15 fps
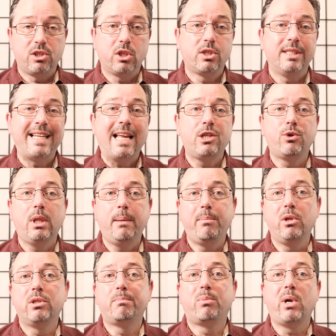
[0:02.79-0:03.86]
just naturally
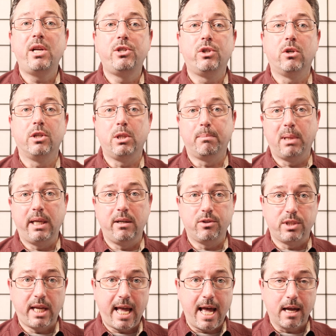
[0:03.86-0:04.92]
puts pressure on your
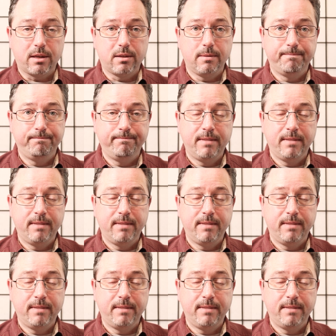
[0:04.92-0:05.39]
players to act.